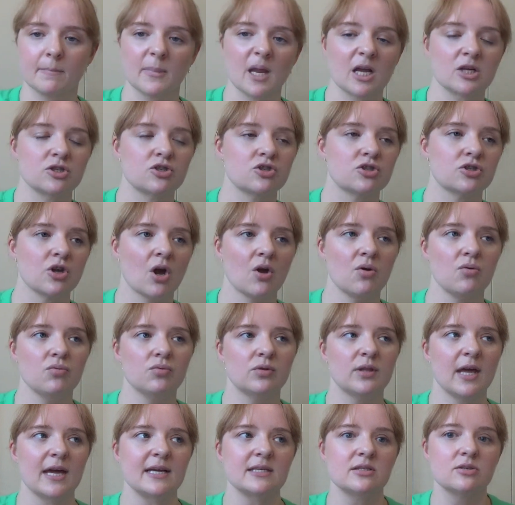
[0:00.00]
So
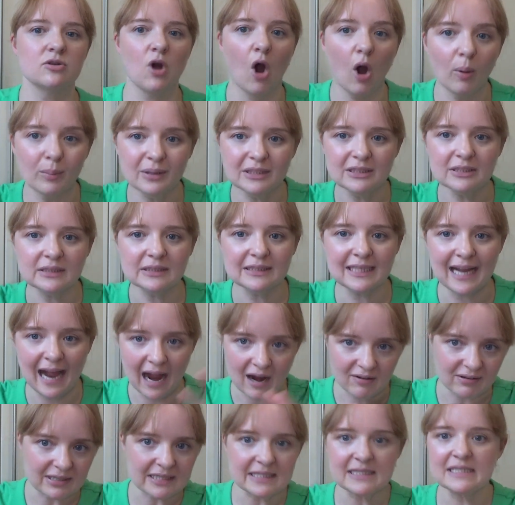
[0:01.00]
there's common
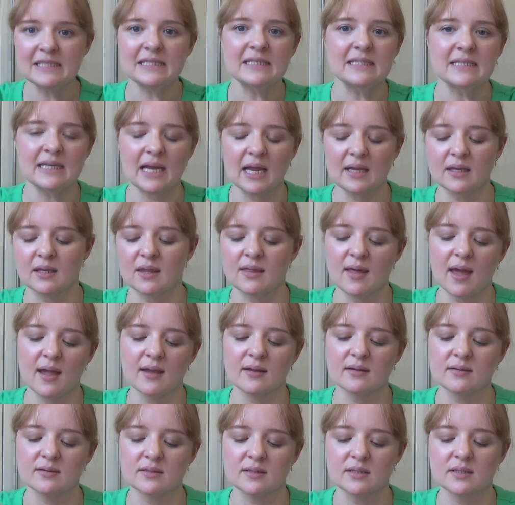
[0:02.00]
characters and
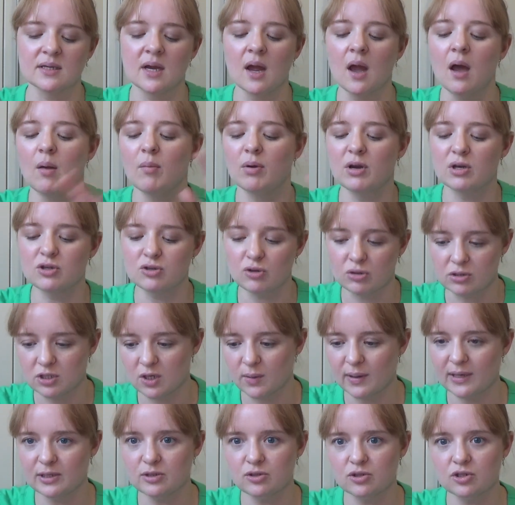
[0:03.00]
things, but it's also
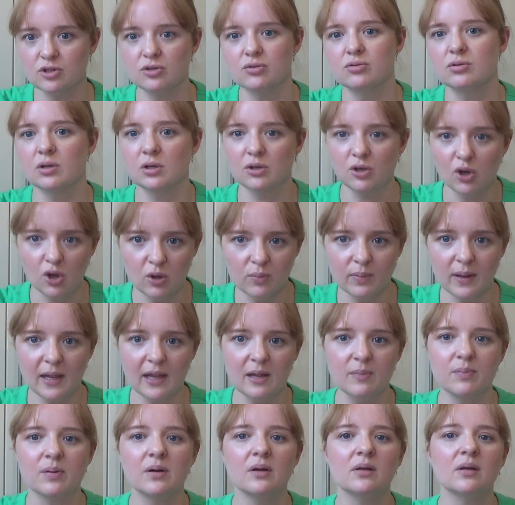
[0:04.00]
introducing new
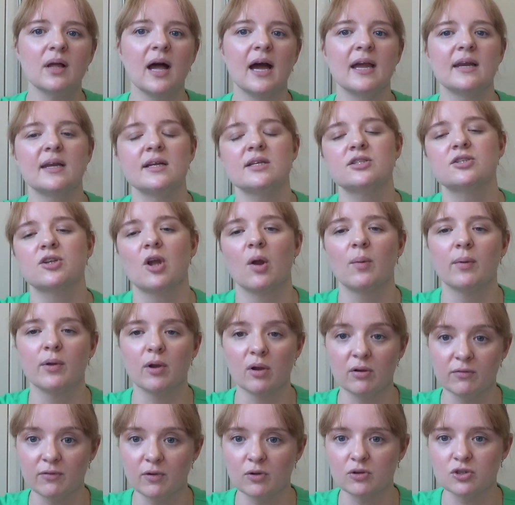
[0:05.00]
people and it's going
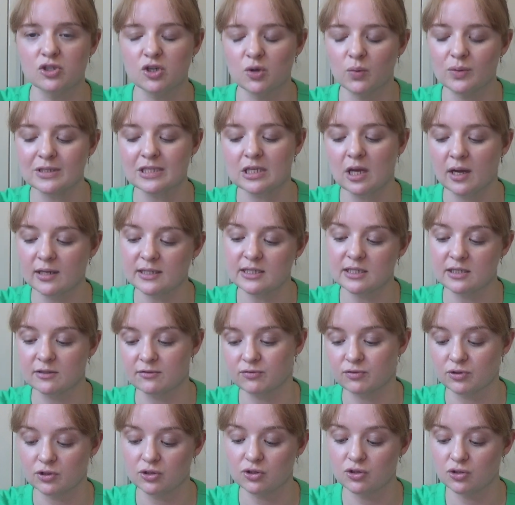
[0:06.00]
off onto a slightly
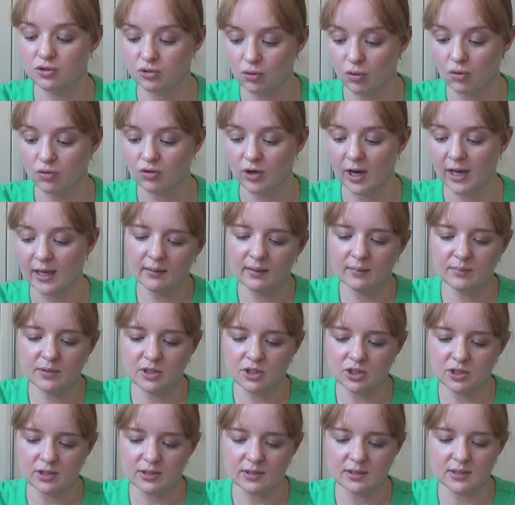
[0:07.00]
different story. Let me
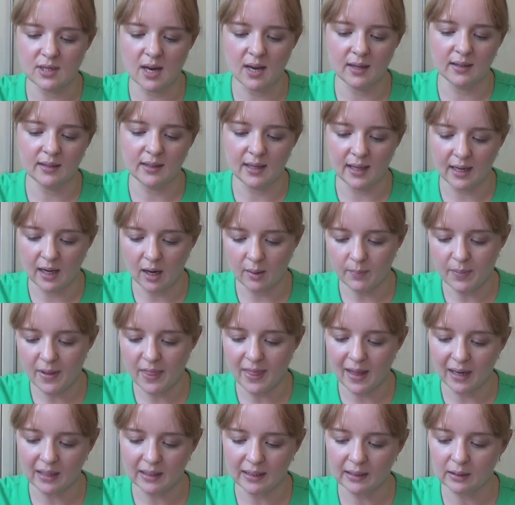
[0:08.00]
just get up
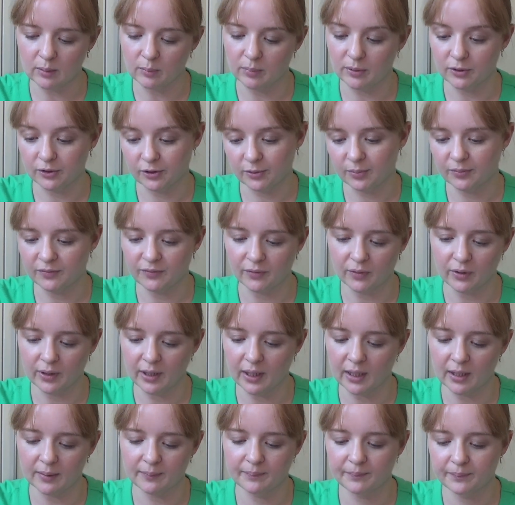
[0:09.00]
that little blurb for
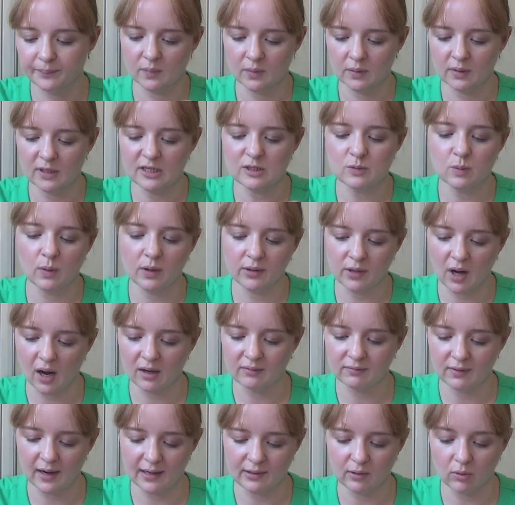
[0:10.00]
you. This one I
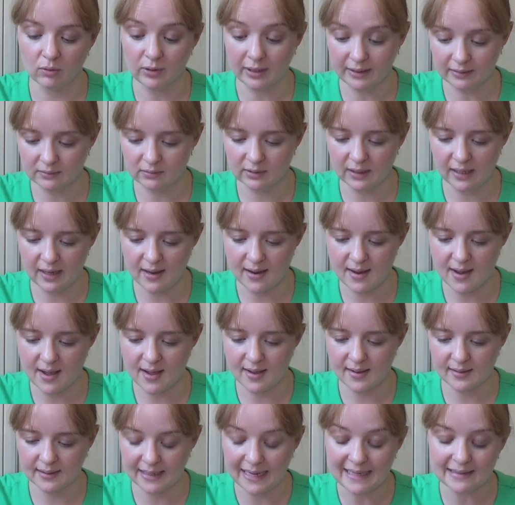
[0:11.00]
read on the
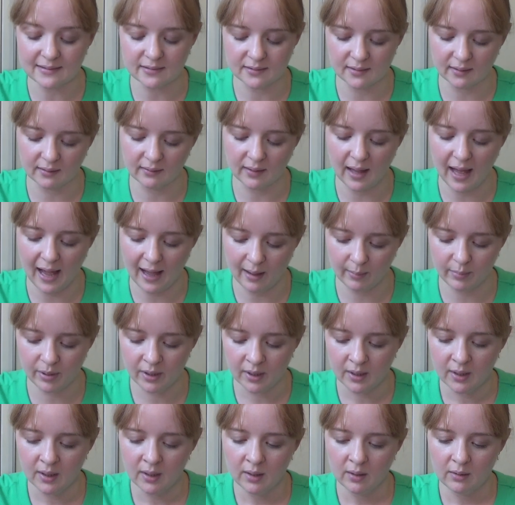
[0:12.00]
uh, Kindle app
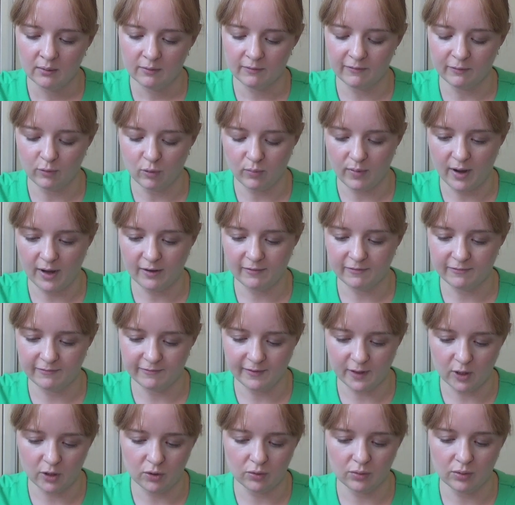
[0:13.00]
for my
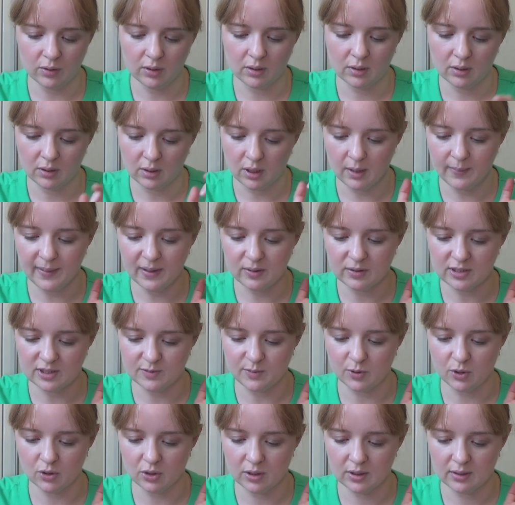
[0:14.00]
phone about this
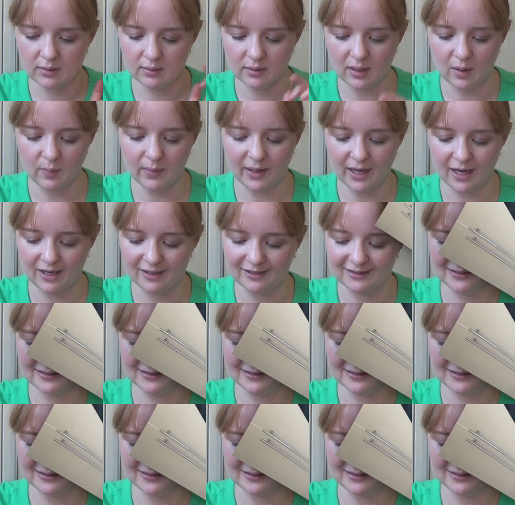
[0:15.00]
book. There we go.